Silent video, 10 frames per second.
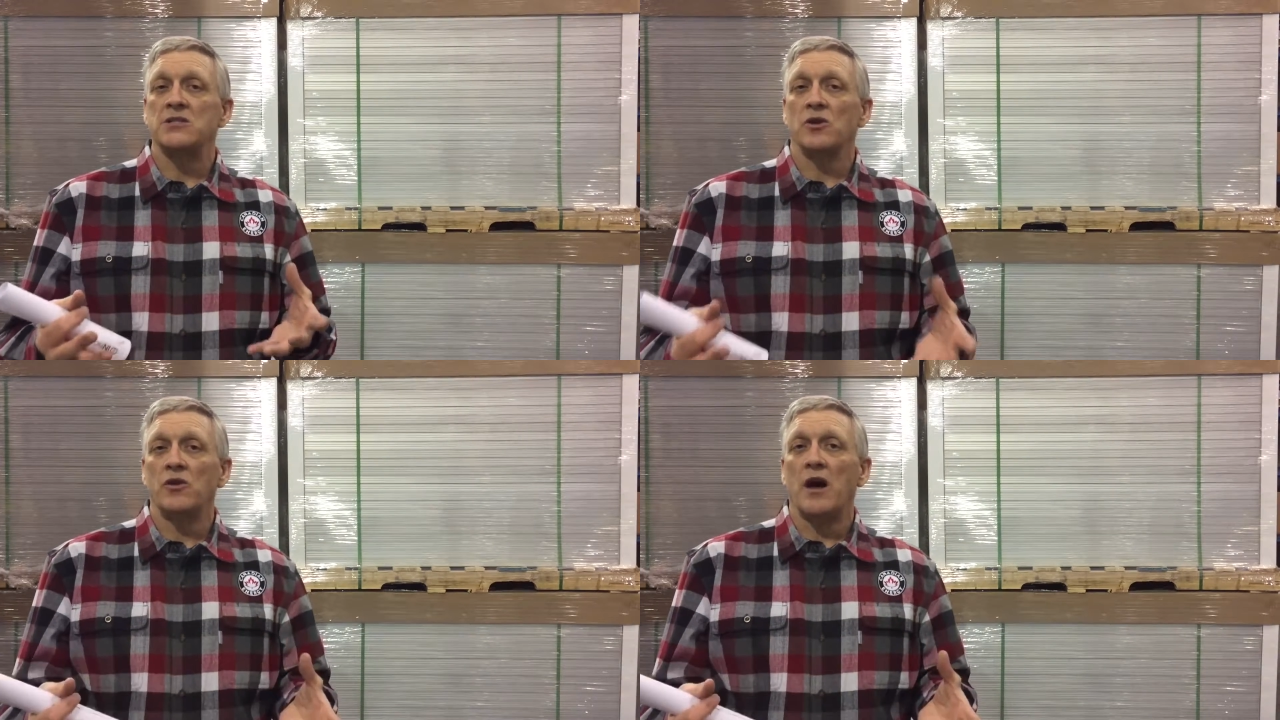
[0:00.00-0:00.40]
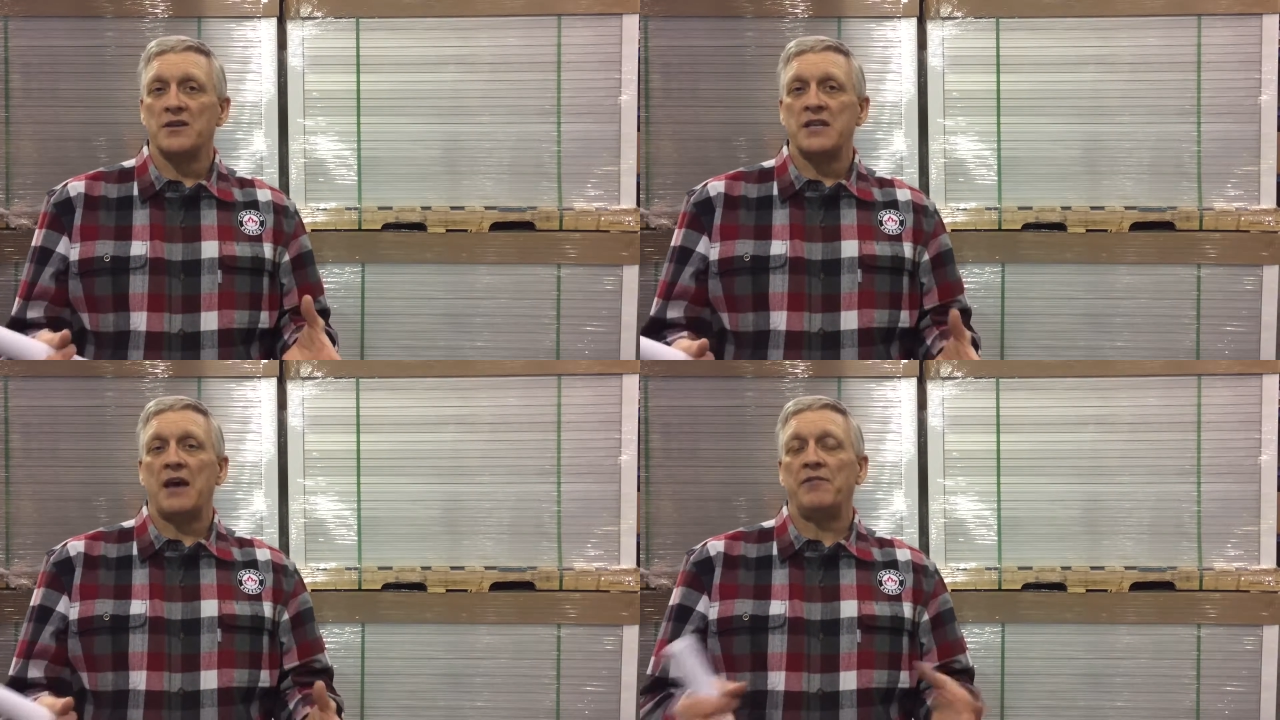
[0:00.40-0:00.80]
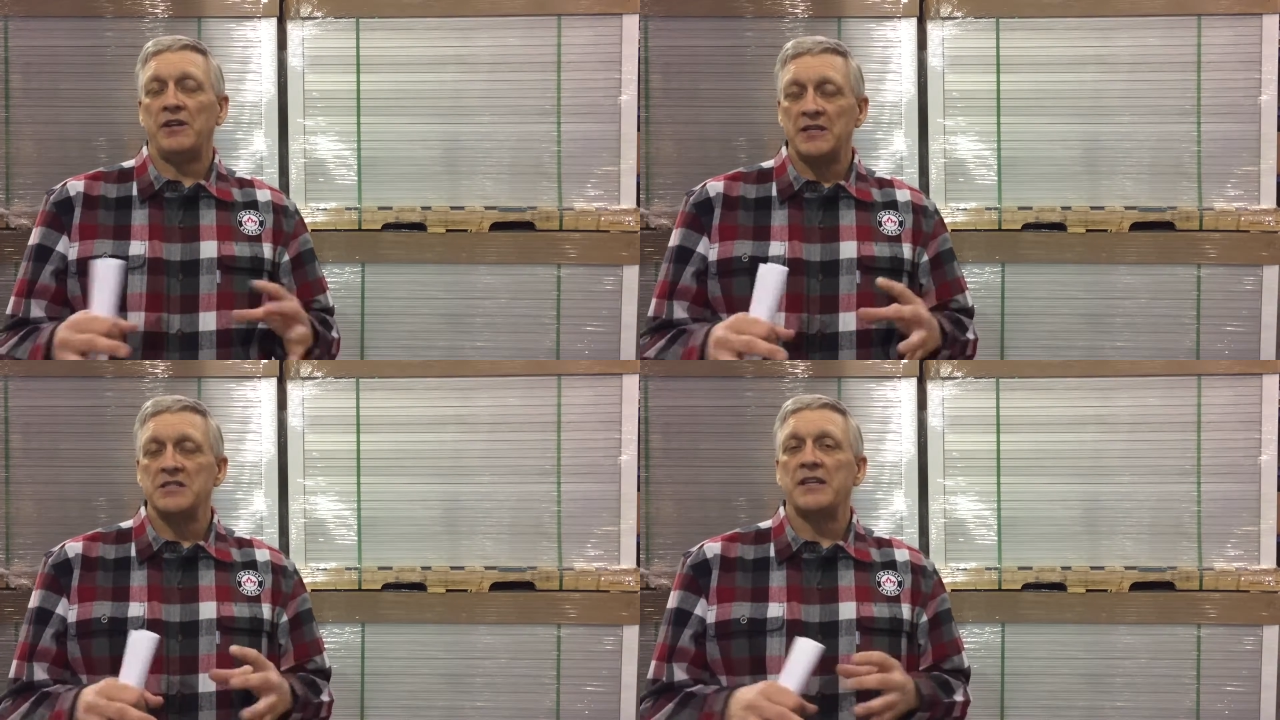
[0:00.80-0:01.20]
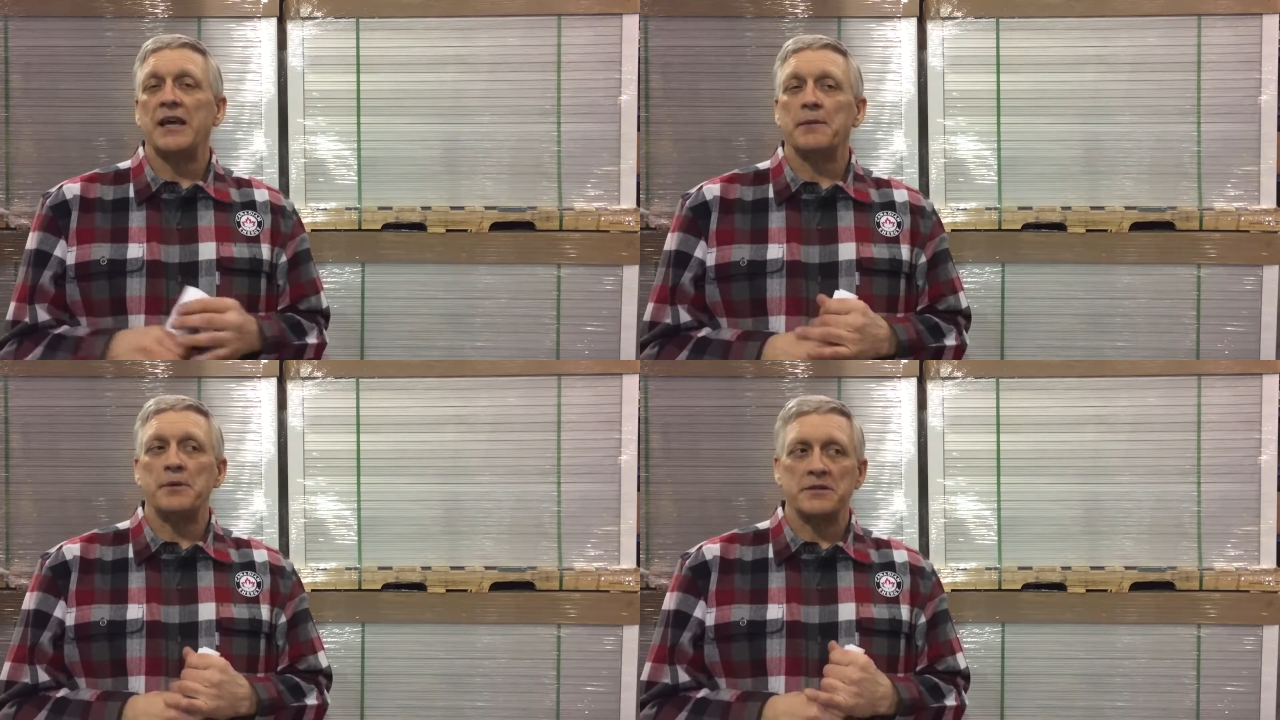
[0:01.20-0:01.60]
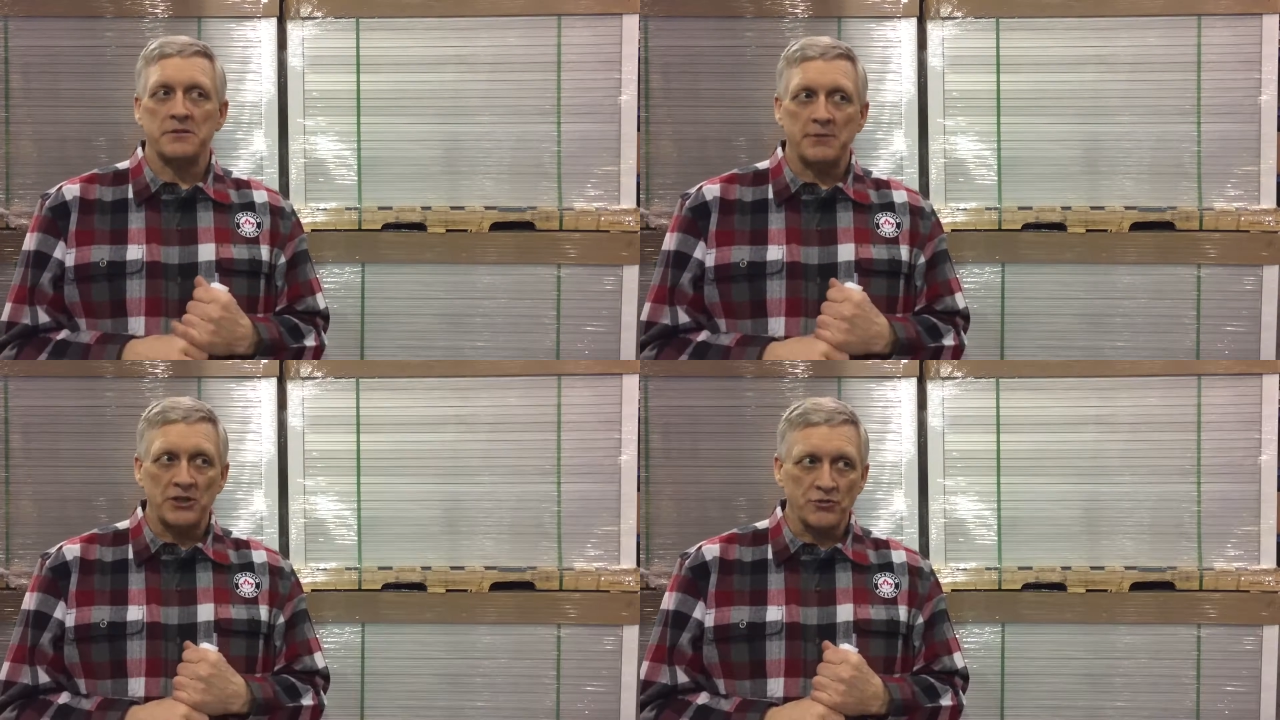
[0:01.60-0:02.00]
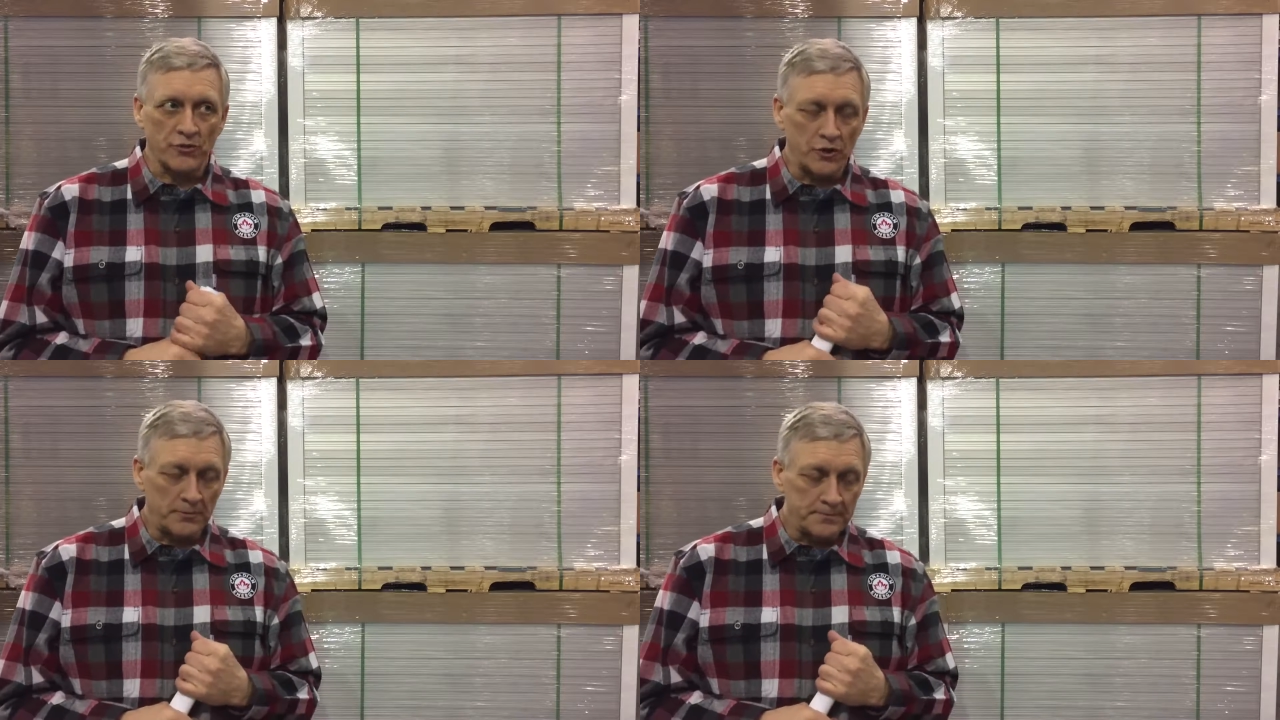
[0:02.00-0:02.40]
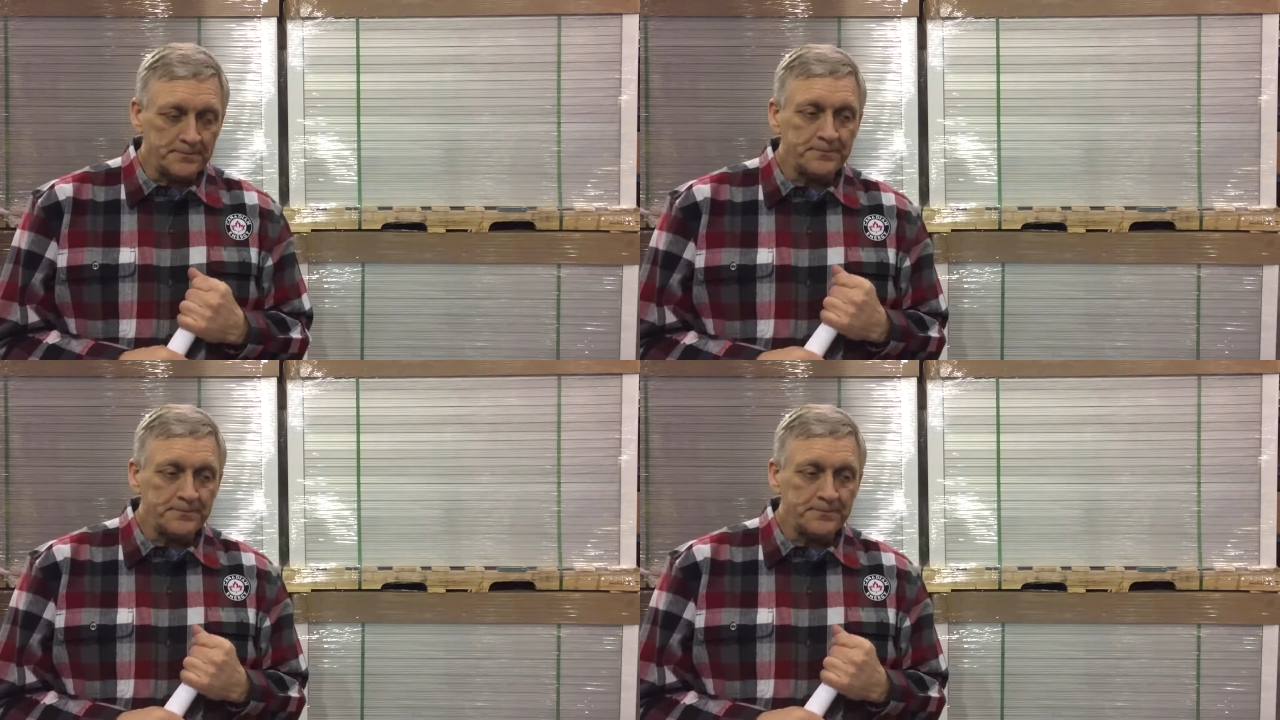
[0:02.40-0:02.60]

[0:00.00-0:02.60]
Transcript: so not as heavy, doesn't take up as much room.